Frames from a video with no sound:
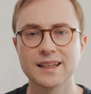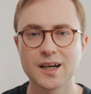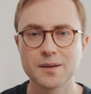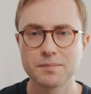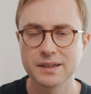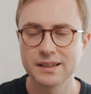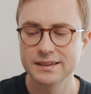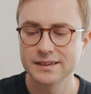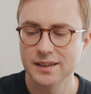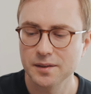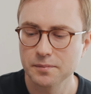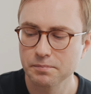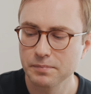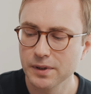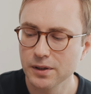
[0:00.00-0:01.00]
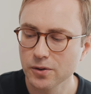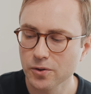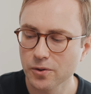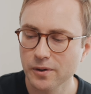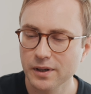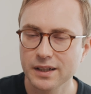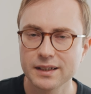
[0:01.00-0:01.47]
up is a
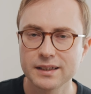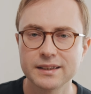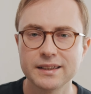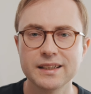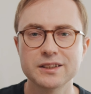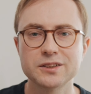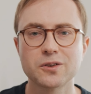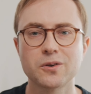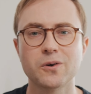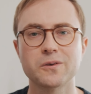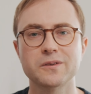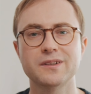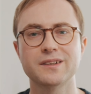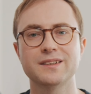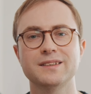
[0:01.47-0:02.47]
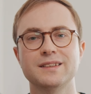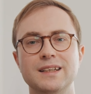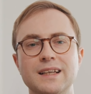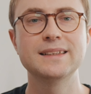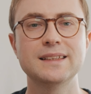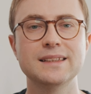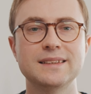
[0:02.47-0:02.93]
Bellroy keys holder.
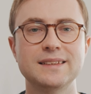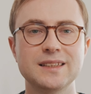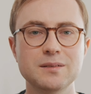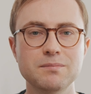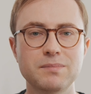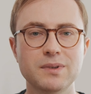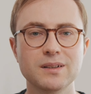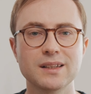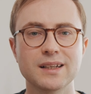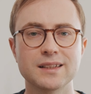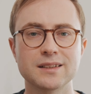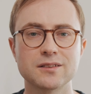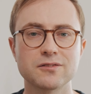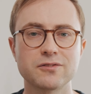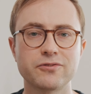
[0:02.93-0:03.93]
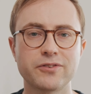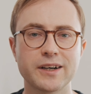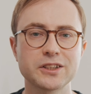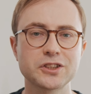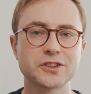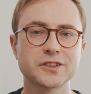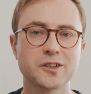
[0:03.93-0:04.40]
It's a simple and
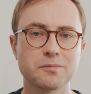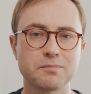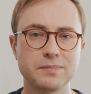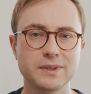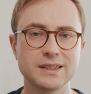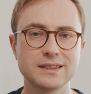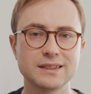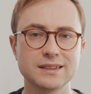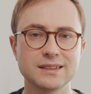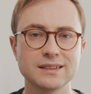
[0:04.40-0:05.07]
functional piece